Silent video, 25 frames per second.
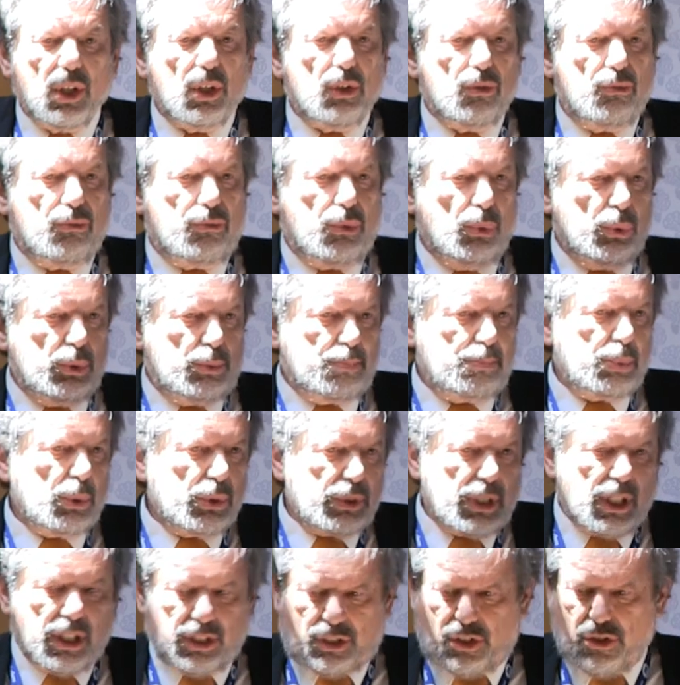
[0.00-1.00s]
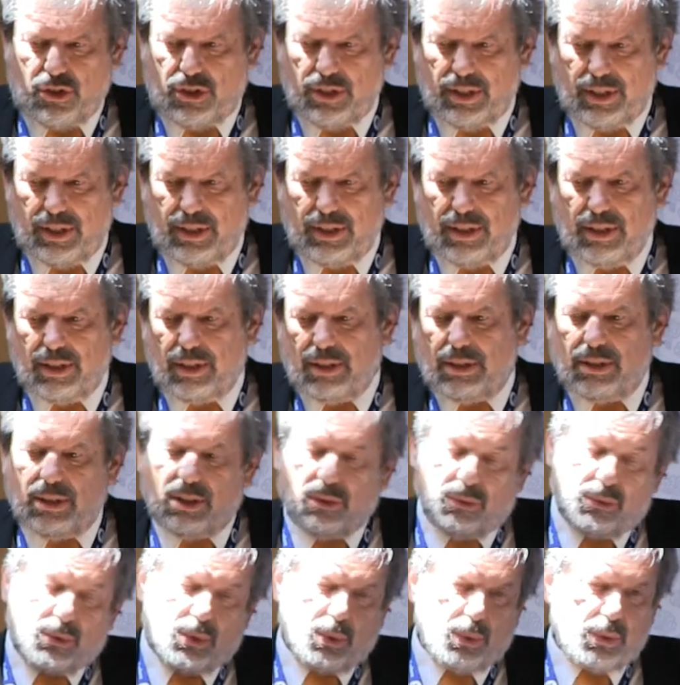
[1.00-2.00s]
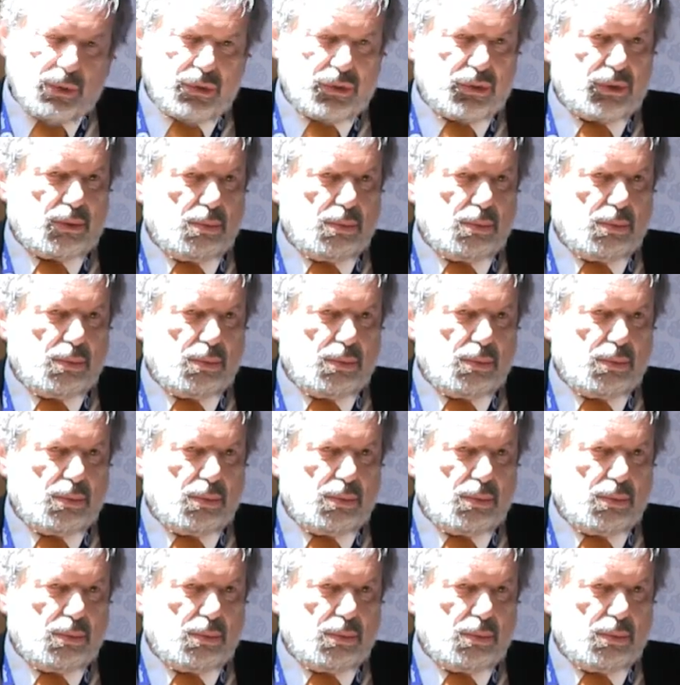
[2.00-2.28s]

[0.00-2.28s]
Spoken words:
Food production, of course,